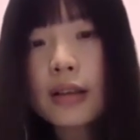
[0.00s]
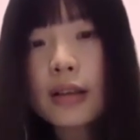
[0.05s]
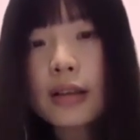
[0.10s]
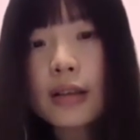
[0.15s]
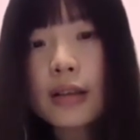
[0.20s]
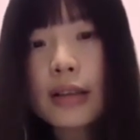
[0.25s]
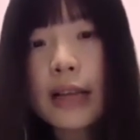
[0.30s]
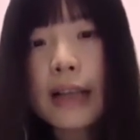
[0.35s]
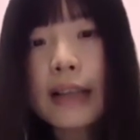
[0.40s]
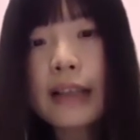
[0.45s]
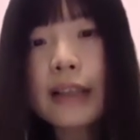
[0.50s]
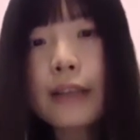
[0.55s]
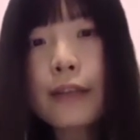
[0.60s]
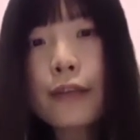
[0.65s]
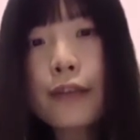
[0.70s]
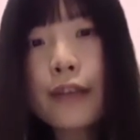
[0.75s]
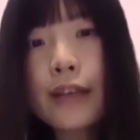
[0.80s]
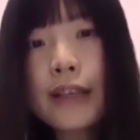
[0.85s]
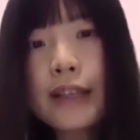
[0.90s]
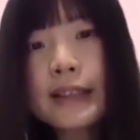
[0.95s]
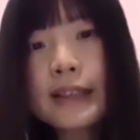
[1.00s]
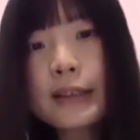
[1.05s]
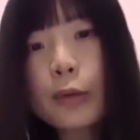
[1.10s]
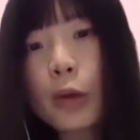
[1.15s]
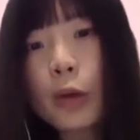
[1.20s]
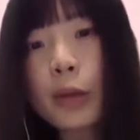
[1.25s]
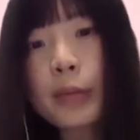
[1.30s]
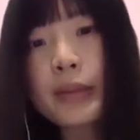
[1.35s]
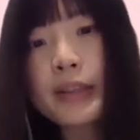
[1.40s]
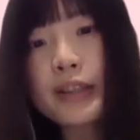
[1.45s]
And the fairness
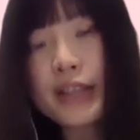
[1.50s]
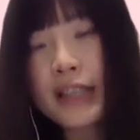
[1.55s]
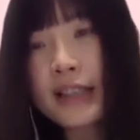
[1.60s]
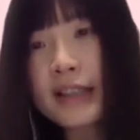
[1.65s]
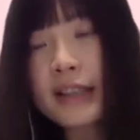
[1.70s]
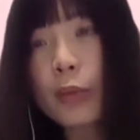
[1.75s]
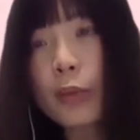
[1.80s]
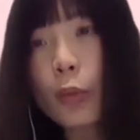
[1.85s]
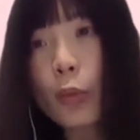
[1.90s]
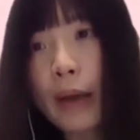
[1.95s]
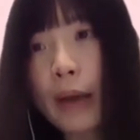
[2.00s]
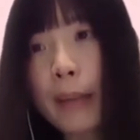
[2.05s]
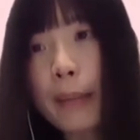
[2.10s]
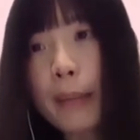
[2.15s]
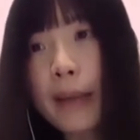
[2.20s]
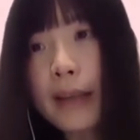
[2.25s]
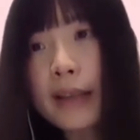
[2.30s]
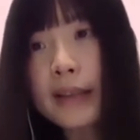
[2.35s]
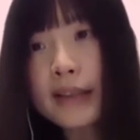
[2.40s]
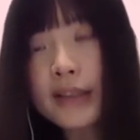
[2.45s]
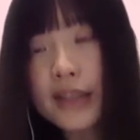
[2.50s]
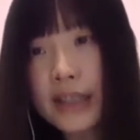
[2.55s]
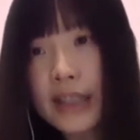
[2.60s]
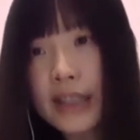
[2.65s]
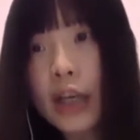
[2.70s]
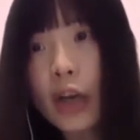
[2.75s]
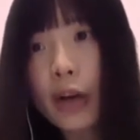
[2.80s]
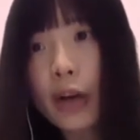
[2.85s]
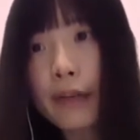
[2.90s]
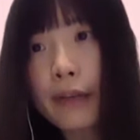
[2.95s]
will be just 1 minus Gini
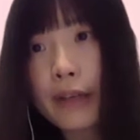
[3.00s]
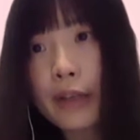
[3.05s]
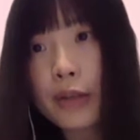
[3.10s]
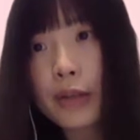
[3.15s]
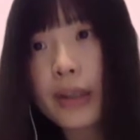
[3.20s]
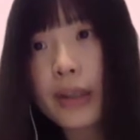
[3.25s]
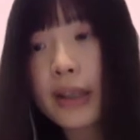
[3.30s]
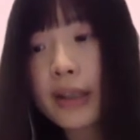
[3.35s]
coefficient.